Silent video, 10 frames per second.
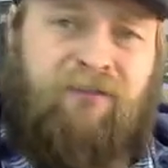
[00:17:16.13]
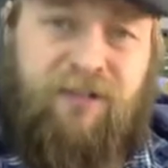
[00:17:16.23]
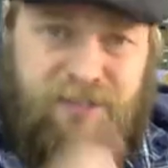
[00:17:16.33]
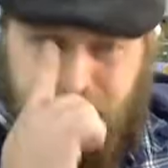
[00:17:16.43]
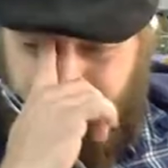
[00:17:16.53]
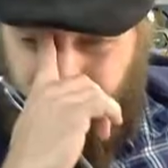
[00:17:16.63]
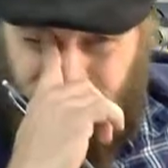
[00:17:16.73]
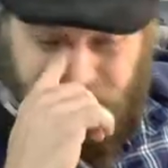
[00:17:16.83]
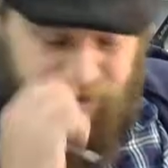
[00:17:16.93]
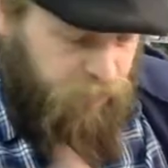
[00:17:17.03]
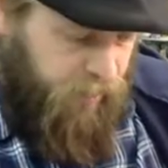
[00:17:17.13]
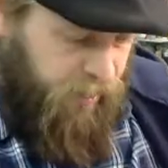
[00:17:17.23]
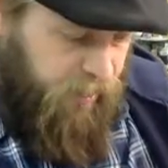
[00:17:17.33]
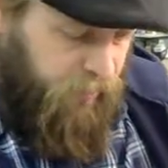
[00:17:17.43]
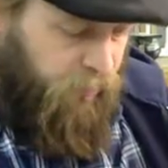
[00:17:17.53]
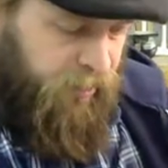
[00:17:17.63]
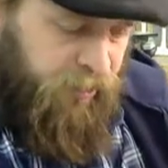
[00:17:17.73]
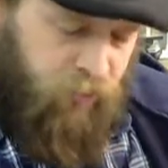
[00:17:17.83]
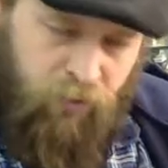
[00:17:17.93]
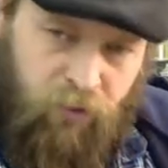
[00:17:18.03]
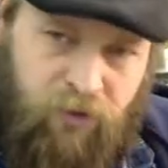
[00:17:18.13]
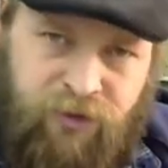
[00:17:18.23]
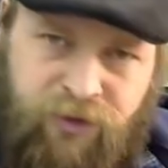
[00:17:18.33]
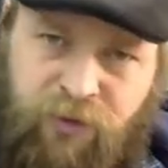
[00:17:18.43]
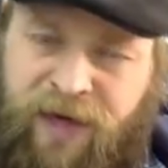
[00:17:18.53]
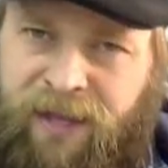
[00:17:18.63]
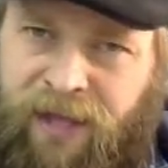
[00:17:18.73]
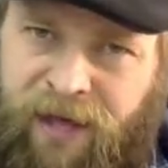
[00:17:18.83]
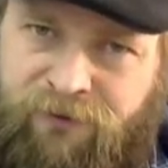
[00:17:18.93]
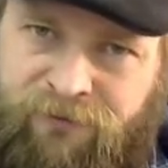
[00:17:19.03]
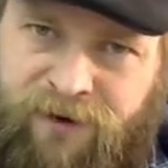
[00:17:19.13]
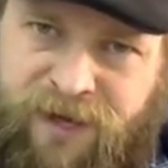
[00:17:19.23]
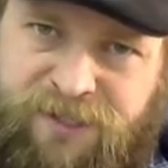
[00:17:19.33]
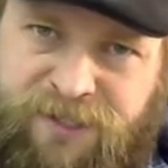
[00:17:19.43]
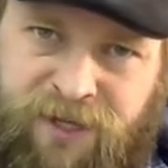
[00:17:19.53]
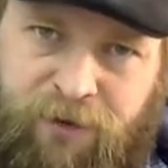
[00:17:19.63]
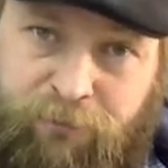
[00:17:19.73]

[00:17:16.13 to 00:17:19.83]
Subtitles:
done some drawings where when you do that line finesse thing